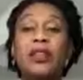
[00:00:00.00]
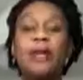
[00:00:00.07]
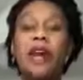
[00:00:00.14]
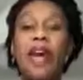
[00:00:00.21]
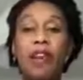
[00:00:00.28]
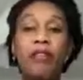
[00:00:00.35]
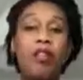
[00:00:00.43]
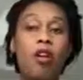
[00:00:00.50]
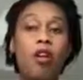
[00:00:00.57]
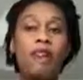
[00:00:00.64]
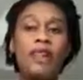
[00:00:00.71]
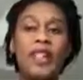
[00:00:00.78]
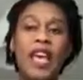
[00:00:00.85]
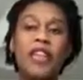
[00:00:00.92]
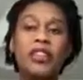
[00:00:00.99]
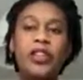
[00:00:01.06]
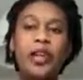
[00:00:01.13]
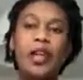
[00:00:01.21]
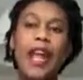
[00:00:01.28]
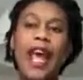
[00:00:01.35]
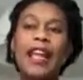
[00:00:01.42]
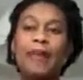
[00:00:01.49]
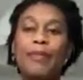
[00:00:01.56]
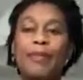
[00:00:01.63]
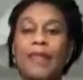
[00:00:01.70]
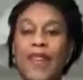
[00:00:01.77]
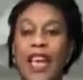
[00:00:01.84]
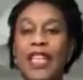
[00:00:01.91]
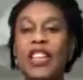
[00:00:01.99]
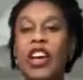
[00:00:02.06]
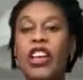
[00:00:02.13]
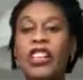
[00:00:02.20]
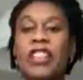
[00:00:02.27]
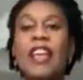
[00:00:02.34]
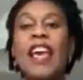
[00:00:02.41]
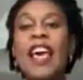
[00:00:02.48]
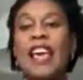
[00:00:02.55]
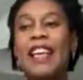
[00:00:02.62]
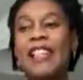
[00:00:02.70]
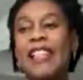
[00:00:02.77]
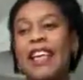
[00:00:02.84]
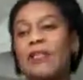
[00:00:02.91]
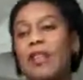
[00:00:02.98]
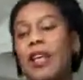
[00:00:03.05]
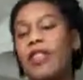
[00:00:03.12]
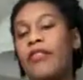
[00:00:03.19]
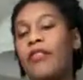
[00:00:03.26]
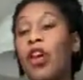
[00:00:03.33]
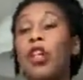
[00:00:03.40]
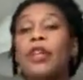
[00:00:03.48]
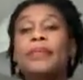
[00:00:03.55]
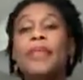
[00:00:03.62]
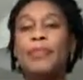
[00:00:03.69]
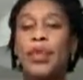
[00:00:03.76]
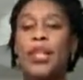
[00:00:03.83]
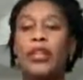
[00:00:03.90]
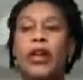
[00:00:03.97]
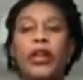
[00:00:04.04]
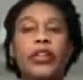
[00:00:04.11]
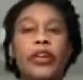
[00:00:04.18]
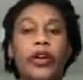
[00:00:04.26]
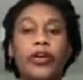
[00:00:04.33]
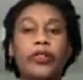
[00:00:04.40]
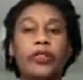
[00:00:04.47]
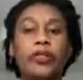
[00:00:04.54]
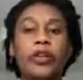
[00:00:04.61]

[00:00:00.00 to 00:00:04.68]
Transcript: you hear a conversation and it sounds like the volume's been turned up,